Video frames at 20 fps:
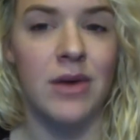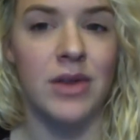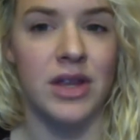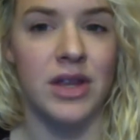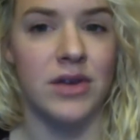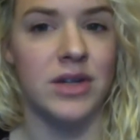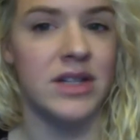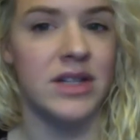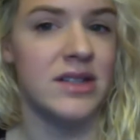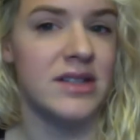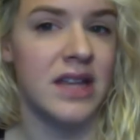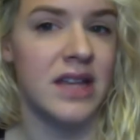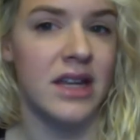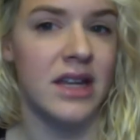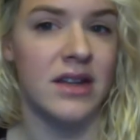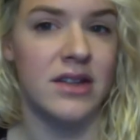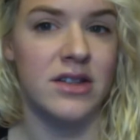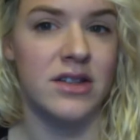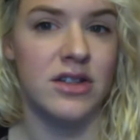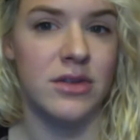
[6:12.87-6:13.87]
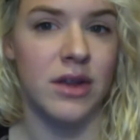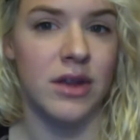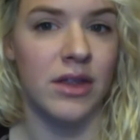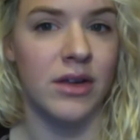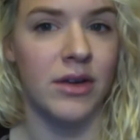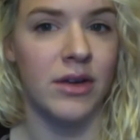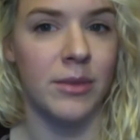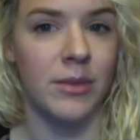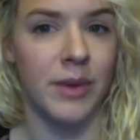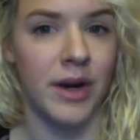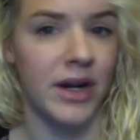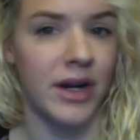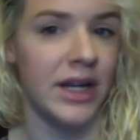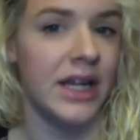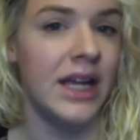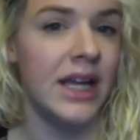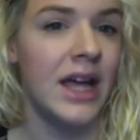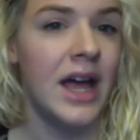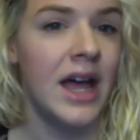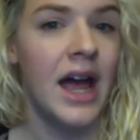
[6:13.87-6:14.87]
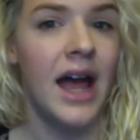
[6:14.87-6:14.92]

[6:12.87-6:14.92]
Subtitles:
without consent to a third party,